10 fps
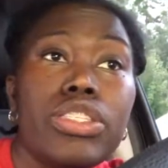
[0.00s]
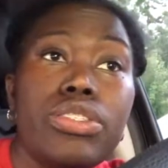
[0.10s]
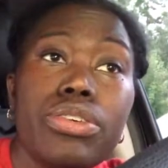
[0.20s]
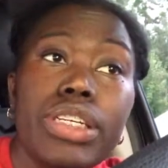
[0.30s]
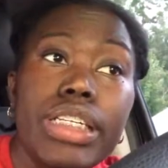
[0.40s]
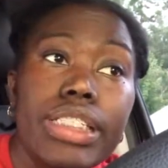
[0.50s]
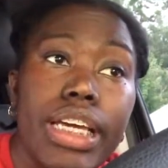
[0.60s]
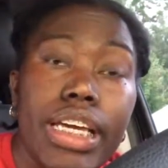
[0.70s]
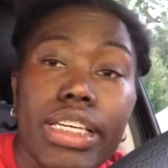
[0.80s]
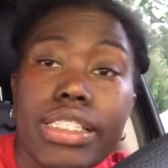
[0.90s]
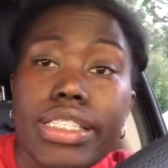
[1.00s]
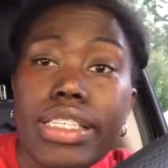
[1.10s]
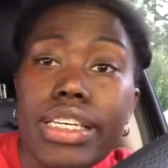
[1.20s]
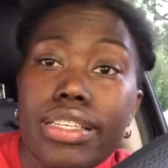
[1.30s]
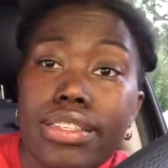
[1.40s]
during the day to
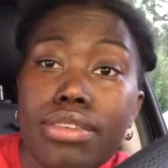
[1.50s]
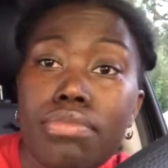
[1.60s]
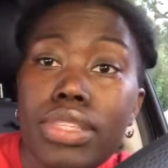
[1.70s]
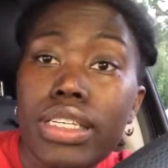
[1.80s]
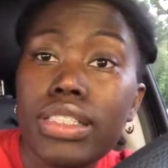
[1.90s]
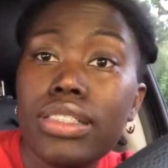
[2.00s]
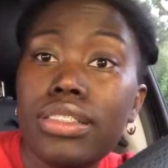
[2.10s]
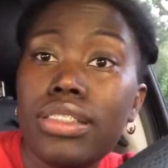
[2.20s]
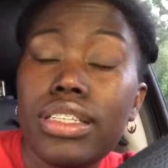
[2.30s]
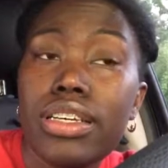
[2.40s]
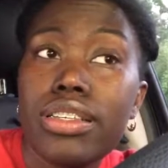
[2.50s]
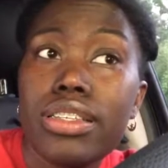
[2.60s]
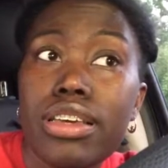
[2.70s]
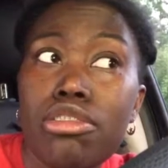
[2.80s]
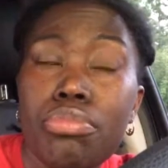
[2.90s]
say something, to
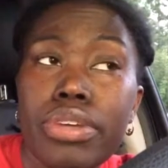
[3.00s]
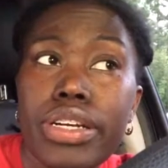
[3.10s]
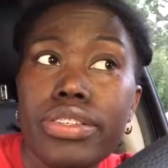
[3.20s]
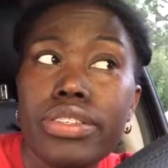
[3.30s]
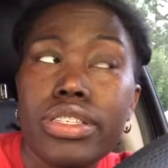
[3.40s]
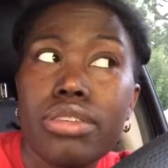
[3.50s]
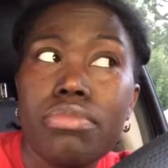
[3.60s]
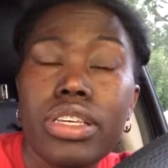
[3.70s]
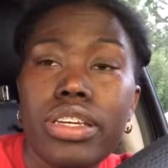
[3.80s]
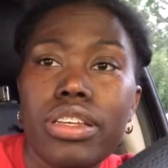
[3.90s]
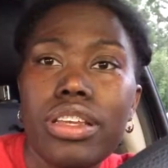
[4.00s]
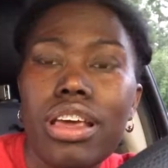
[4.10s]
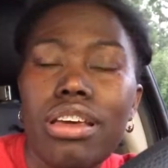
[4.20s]
say your prayers or something.